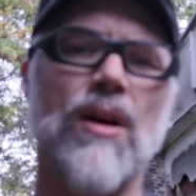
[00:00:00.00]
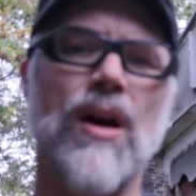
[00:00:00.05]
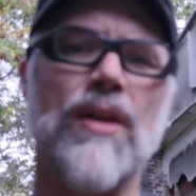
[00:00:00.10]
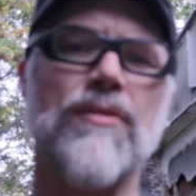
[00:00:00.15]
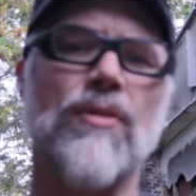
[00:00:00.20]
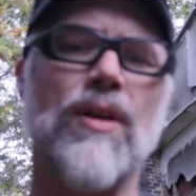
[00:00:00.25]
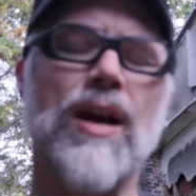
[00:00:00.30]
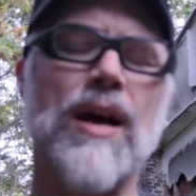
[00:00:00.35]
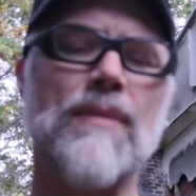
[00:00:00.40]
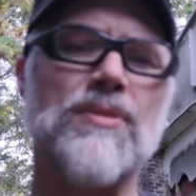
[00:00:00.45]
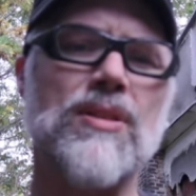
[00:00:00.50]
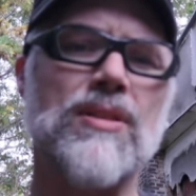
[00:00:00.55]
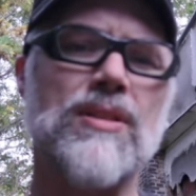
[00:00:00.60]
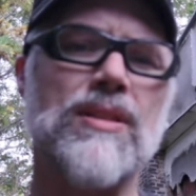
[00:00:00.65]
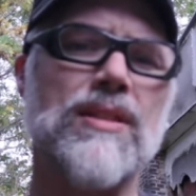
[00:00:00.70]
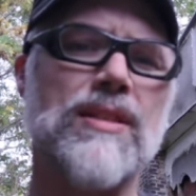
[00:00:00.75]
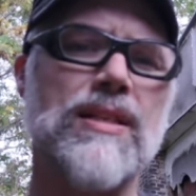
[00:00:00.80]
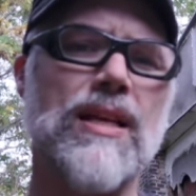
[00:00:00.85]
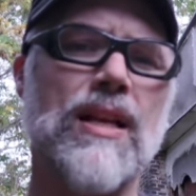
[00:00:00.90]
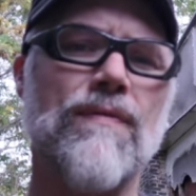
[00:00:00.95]
Other
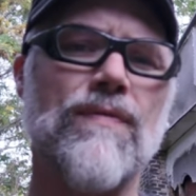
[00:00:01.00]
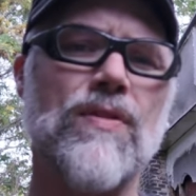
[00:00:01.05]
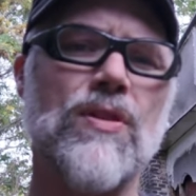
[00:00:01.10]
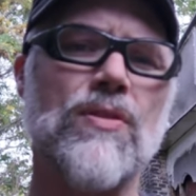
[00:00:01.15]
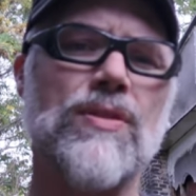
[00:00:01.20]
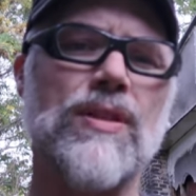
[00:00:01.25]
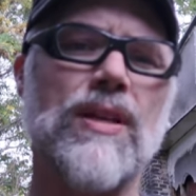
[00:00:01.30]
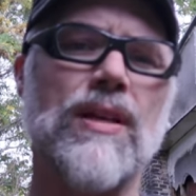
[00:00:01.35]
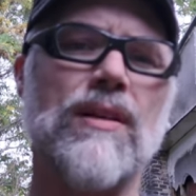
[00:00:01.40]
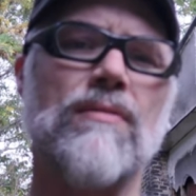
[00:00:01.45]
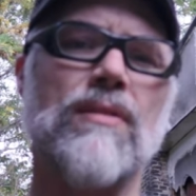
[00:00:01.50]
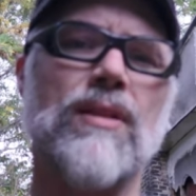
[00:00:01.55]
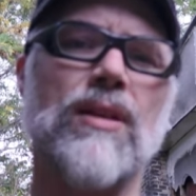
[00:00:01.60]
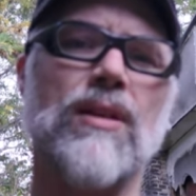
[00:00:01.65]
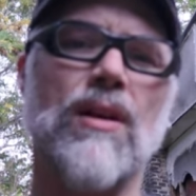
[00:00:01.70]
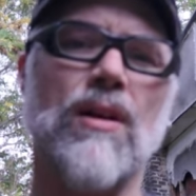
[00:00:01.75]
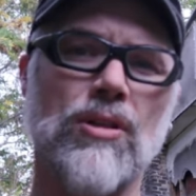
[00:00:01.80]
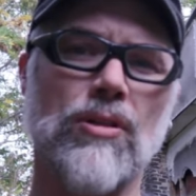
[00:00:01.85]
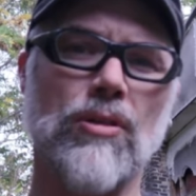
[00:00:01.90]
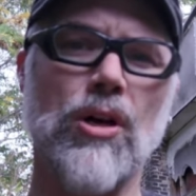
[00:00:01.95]
options, instead of
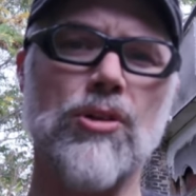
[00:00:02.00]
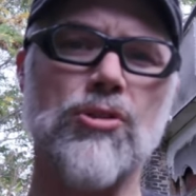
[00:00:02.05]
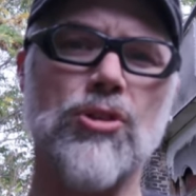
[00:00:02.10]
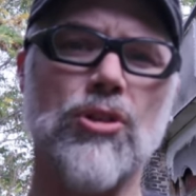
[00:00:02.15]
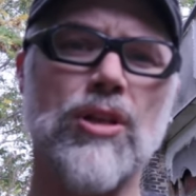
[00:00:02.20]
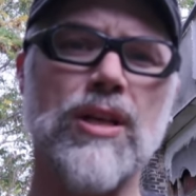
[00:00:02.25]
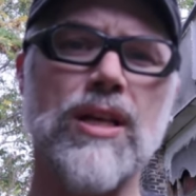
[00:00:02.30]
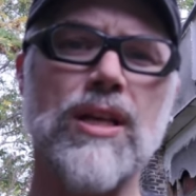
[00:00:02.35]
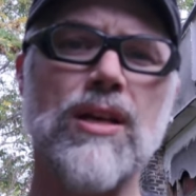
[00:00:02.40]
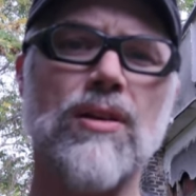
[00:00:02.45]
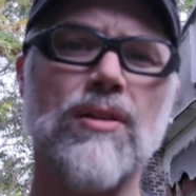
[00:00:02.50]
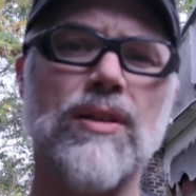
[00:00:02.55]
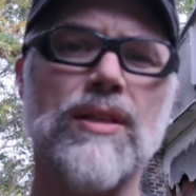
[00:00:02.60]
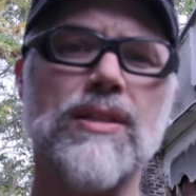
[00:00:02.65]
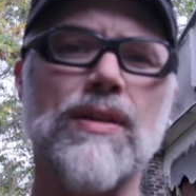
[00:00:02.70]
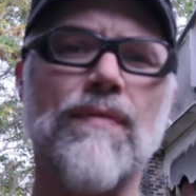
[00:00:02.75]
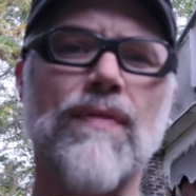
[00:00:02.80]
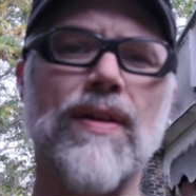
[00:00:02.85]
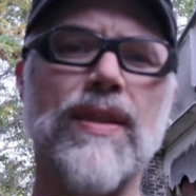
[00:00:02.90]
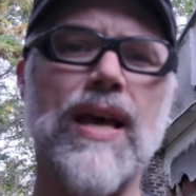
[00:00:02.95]
using larger kiln
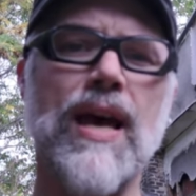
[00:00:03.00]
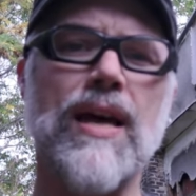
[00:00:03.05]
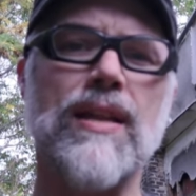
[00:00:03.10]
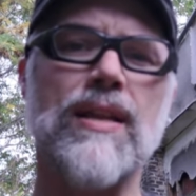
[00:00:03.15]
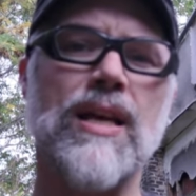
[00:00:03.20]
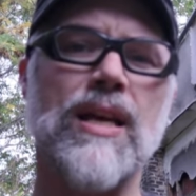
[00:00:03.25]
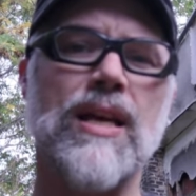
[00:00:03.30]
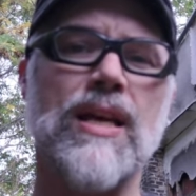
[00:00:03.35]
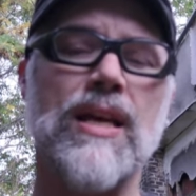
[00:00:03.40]
and stuff like that,